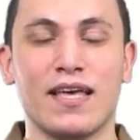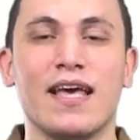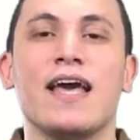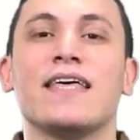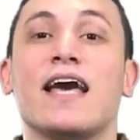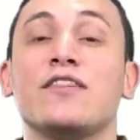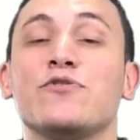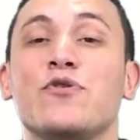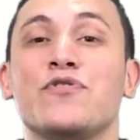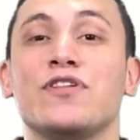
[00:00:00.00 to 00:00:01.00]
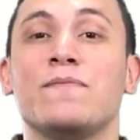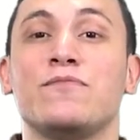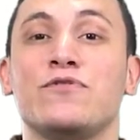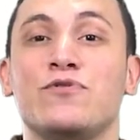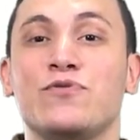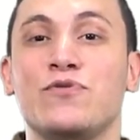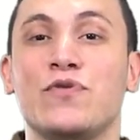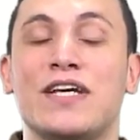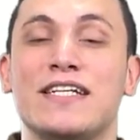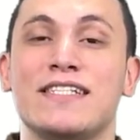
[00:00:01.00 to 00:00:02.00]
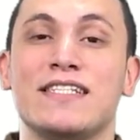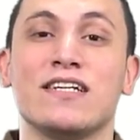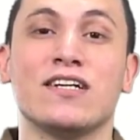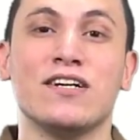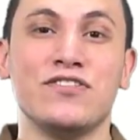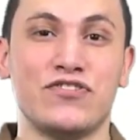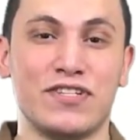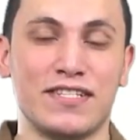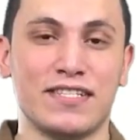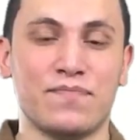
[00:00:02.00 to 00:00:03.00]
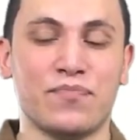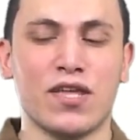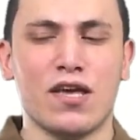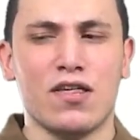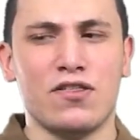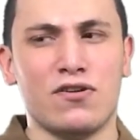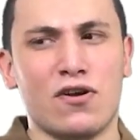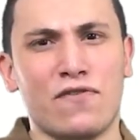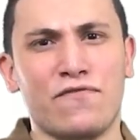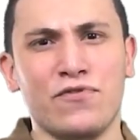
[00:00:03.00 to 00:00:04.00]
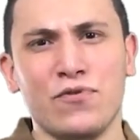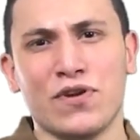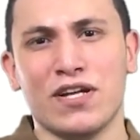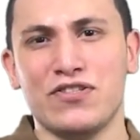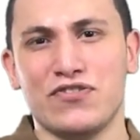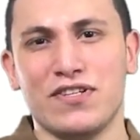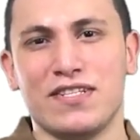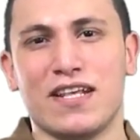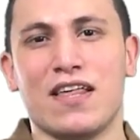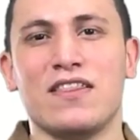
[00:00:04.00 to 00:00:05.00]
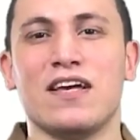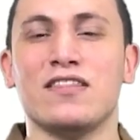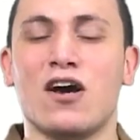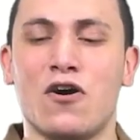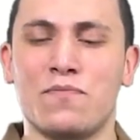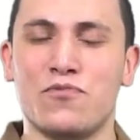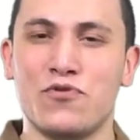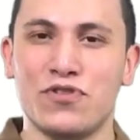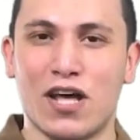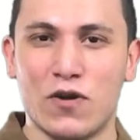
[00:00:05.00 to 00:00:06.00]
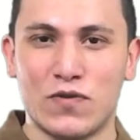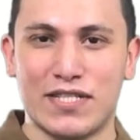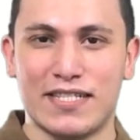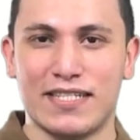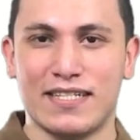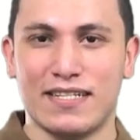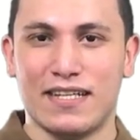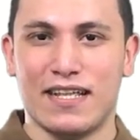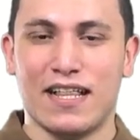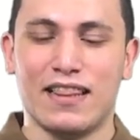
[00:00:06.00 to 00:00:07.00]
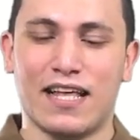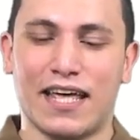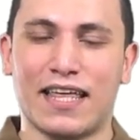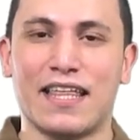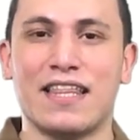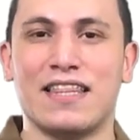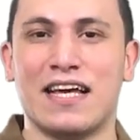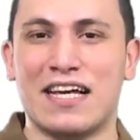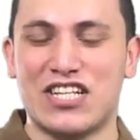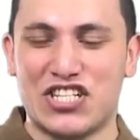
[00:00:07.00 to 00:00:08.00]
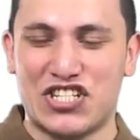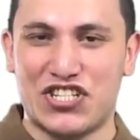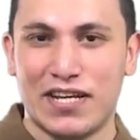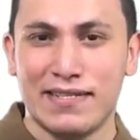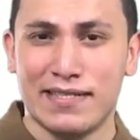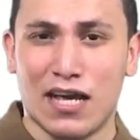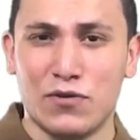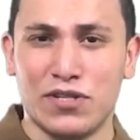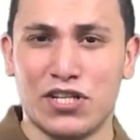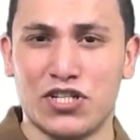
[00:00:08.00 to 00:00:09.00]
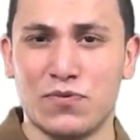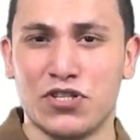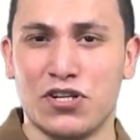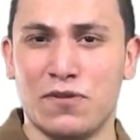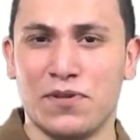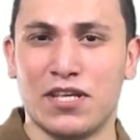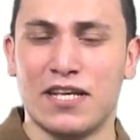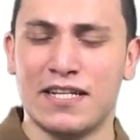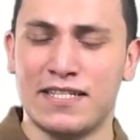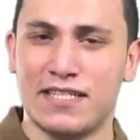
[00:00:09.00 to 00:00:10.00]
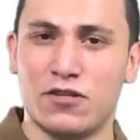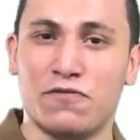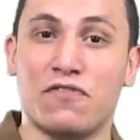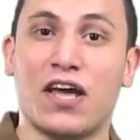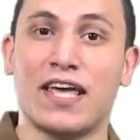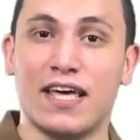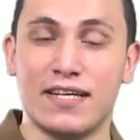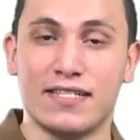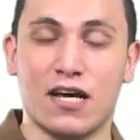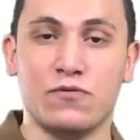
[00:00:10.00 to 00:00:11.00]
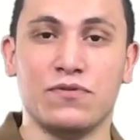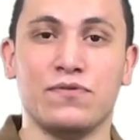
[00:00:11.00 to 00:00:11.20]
Category number 2 is countries. There are a few countries that are pronounced like the J sound in Egyptian Arabic instead of G sound,